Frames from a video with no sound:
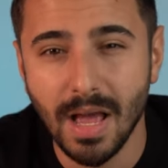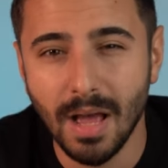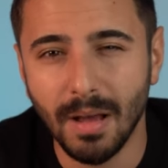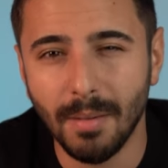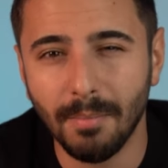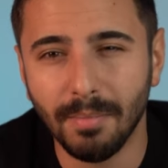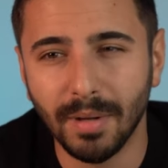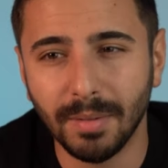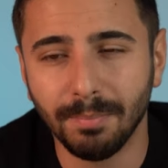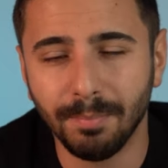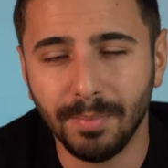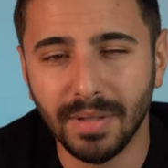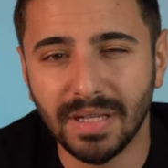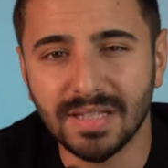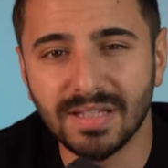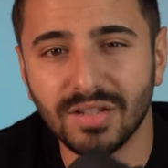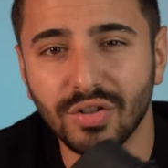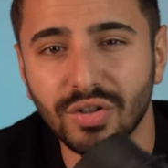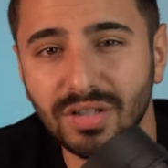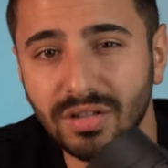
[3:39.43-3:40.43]
uh, but
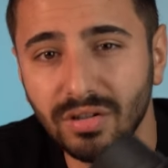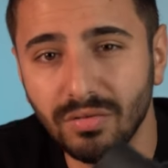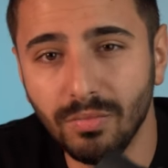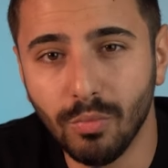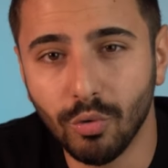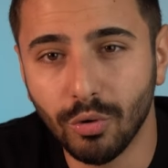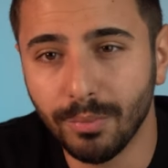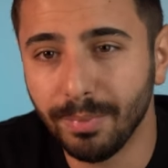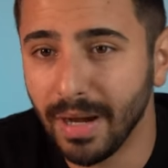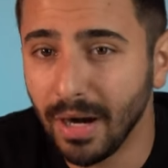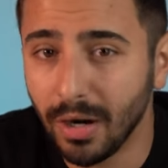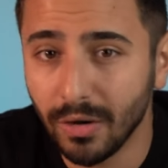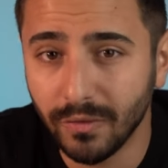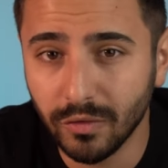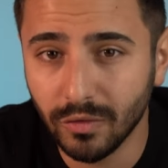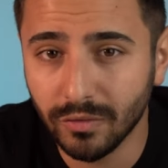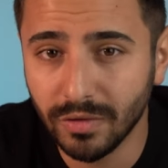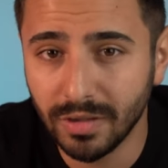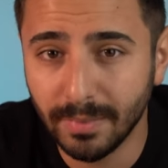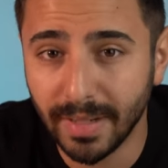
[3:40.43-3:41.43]
because they're still more
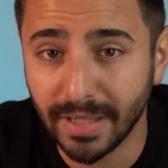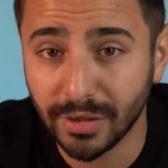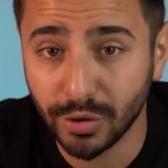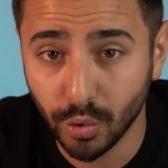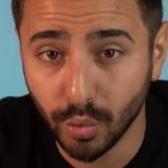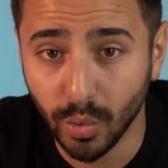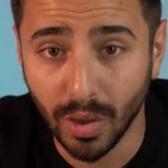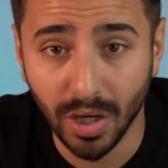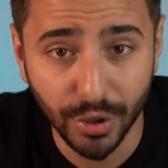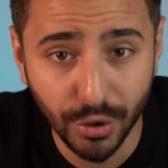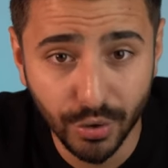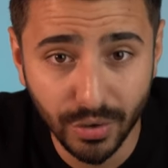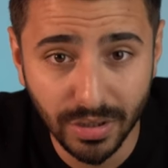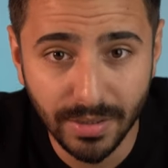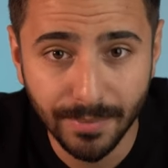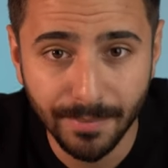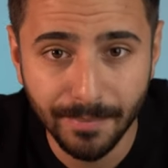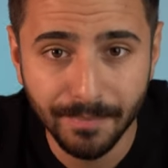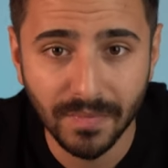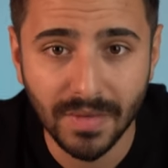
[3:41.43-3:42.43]
powerful than my 200,